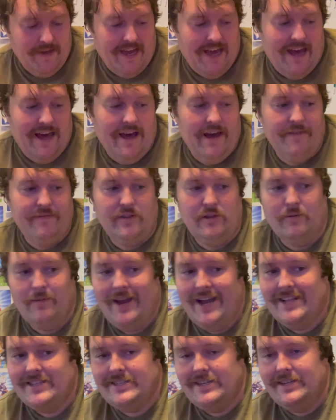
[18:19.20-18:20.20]
have
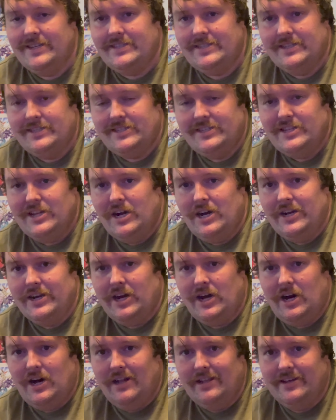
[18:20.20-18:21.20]
Lurantis, it's
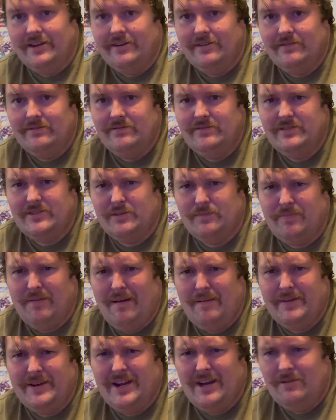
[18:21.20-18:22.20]
non-holo, so
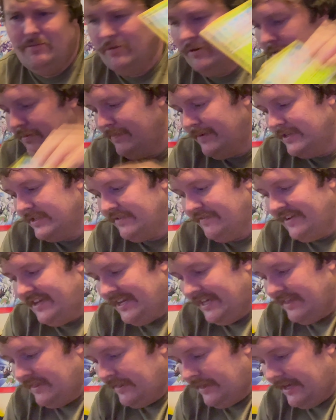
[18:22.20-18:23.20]
probably not worth much of
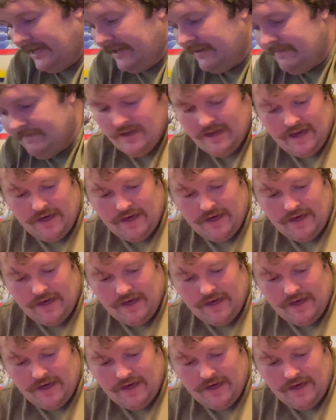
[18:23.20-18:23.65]
anything.